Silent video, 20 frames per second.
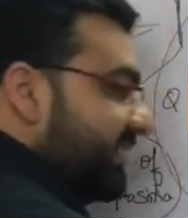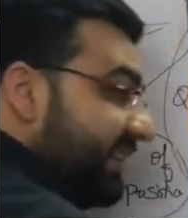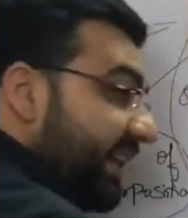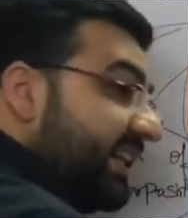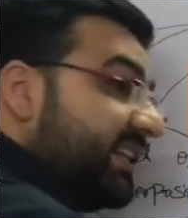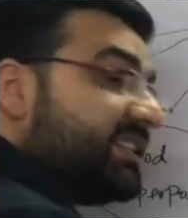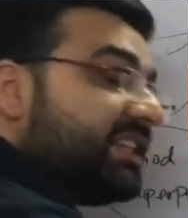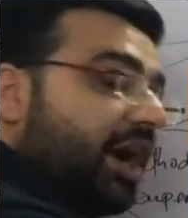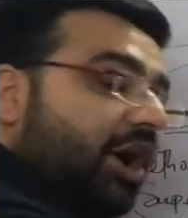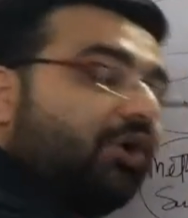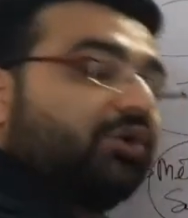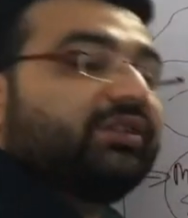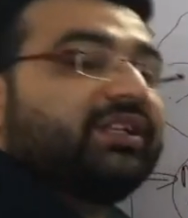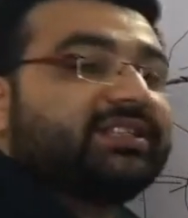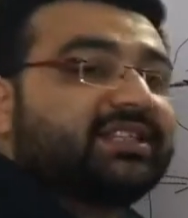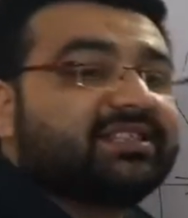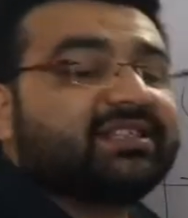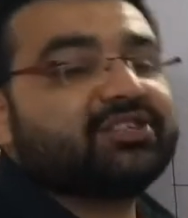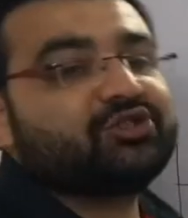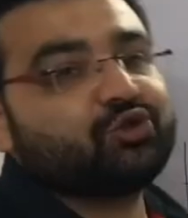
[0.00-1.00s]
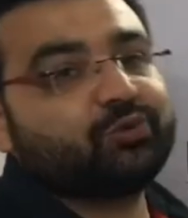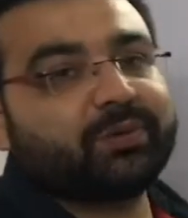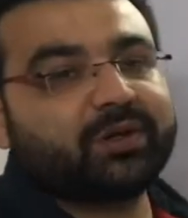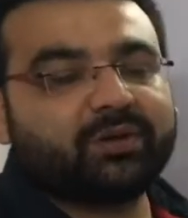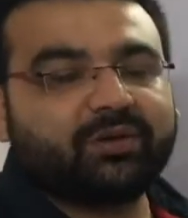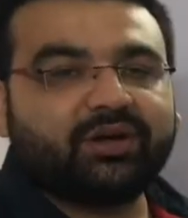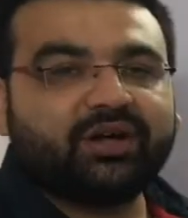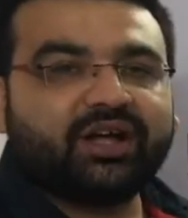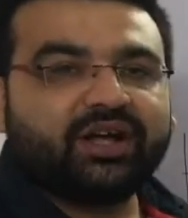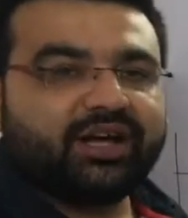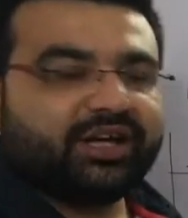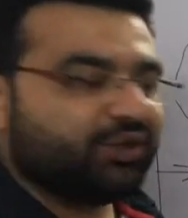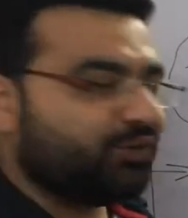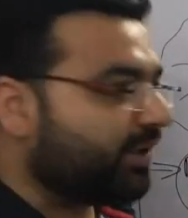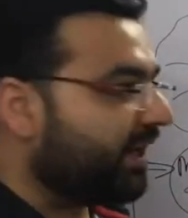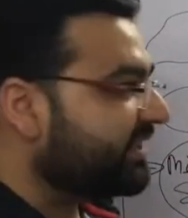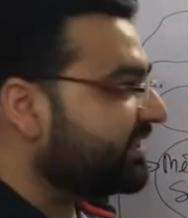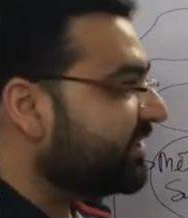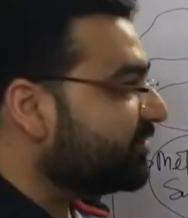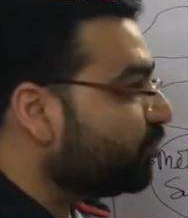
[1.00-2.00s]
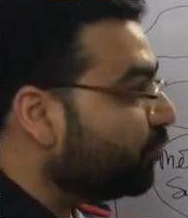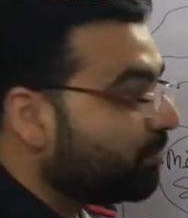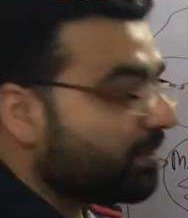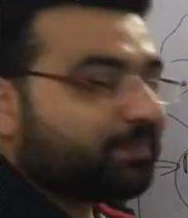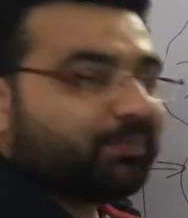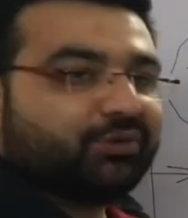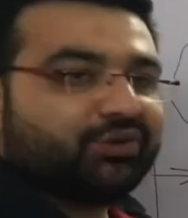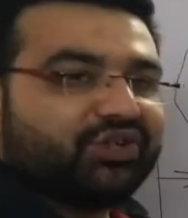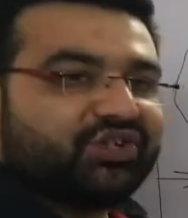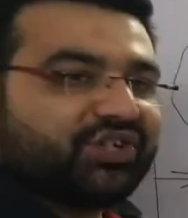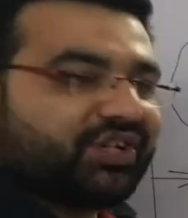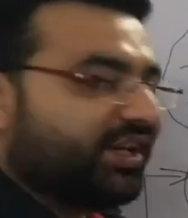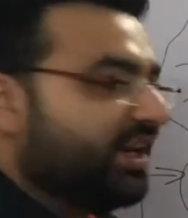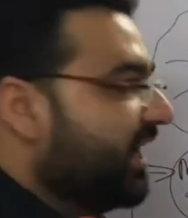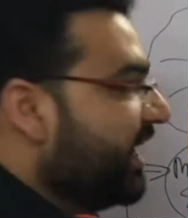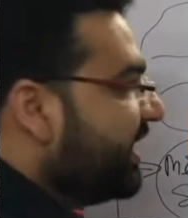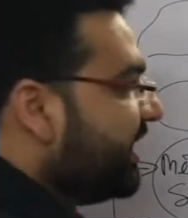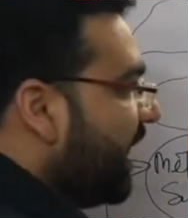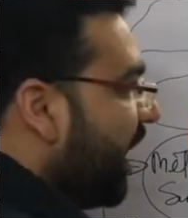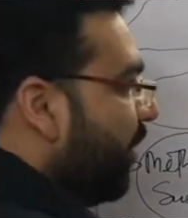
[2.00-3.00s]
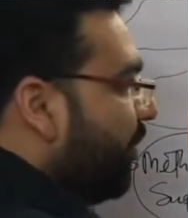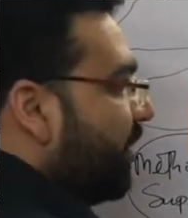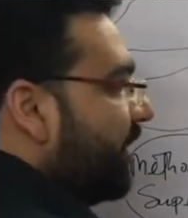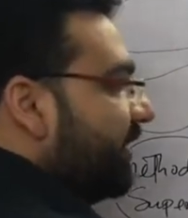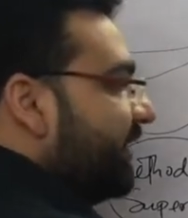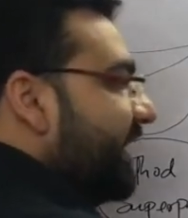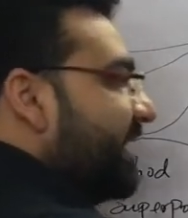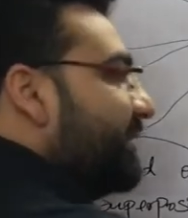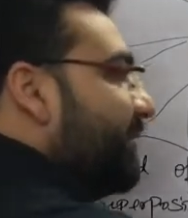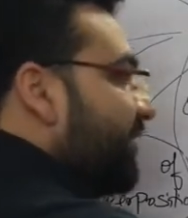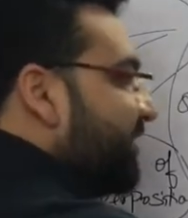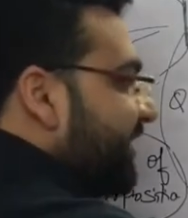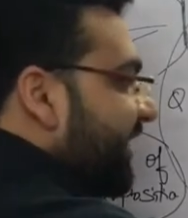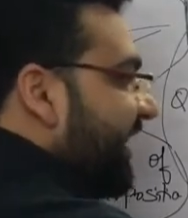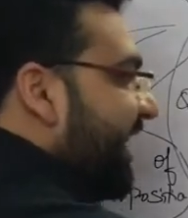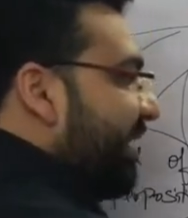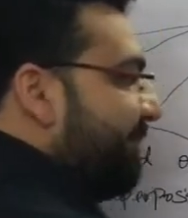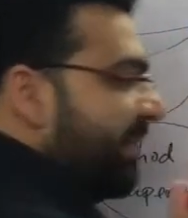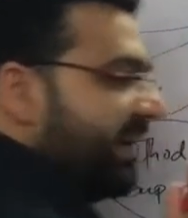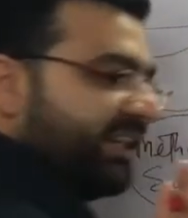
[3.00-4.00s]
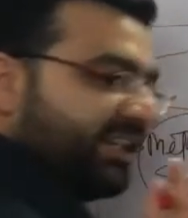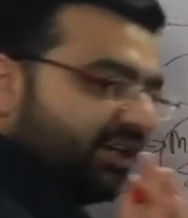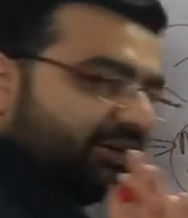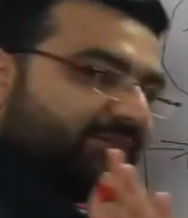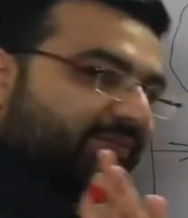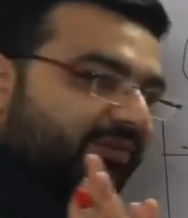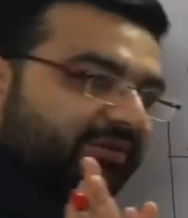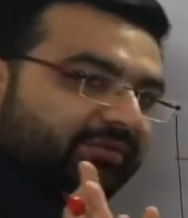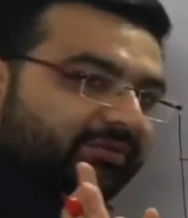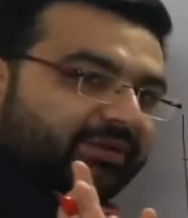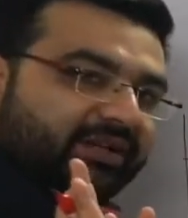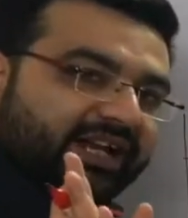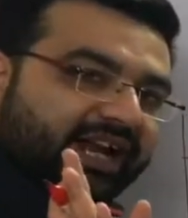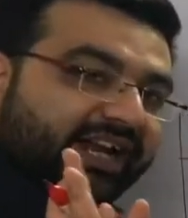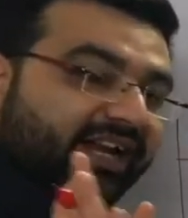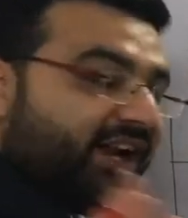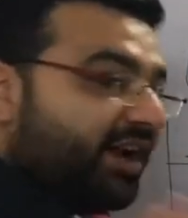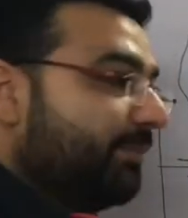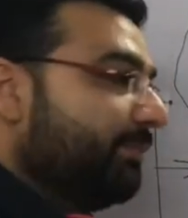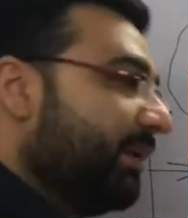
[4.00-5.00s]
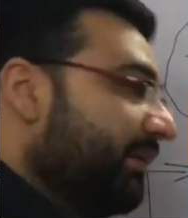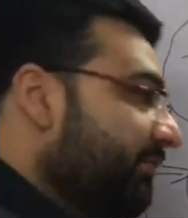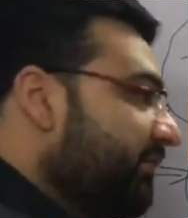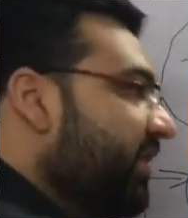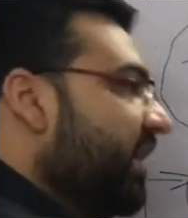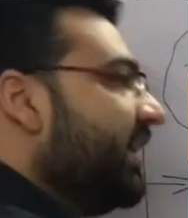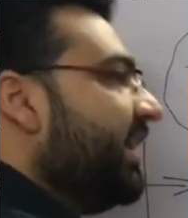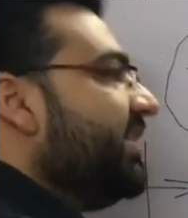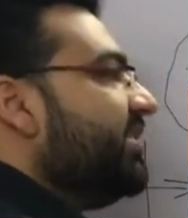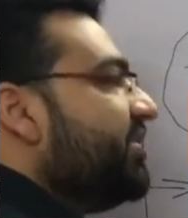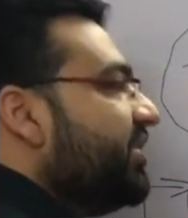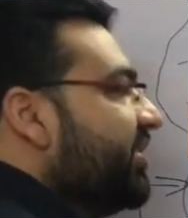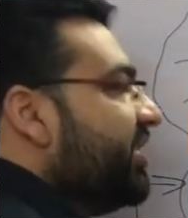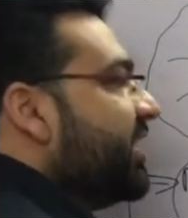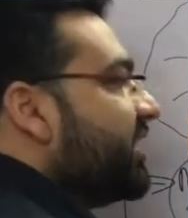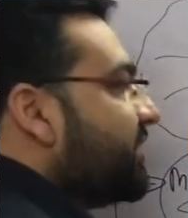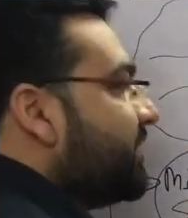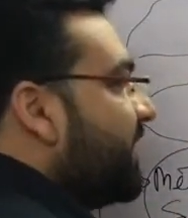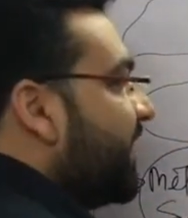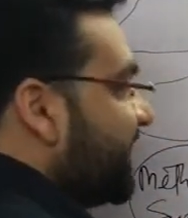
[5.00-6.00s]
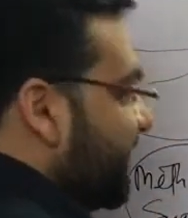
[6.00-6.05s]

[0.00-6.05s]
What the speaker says: That is how this is a you can say superposition. Now this was a layman term, right? But we are engineers, we are